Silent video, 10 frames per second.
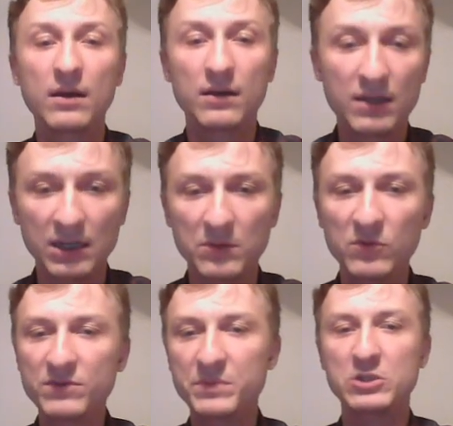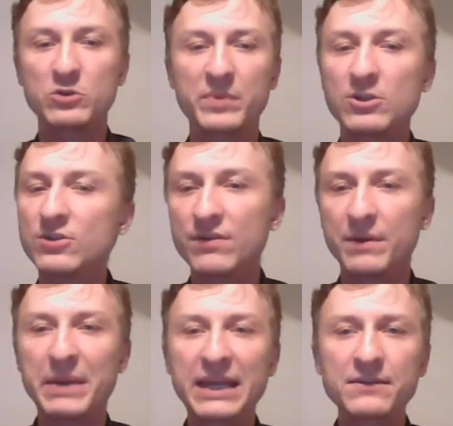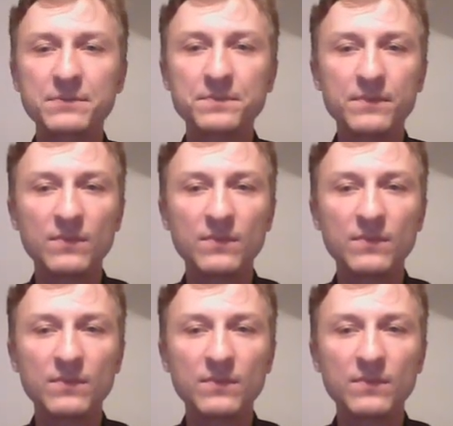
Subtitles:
King moves, bishop h3 mate.